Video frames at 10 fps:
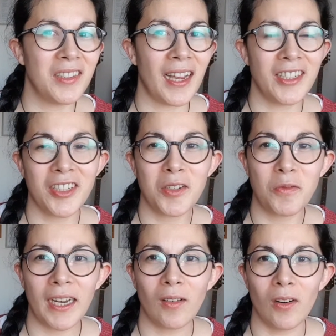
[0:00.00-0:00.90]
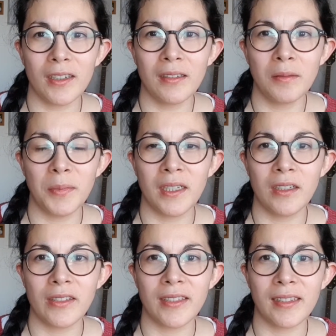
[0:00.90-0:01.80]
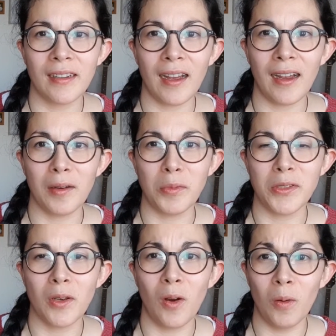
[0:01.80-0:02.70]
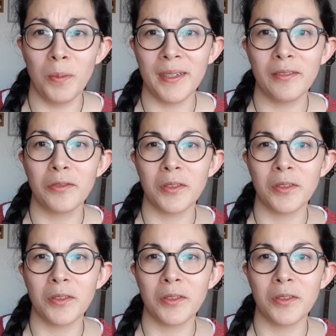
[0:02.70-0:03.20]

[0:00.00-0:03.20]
just read on because I was hoping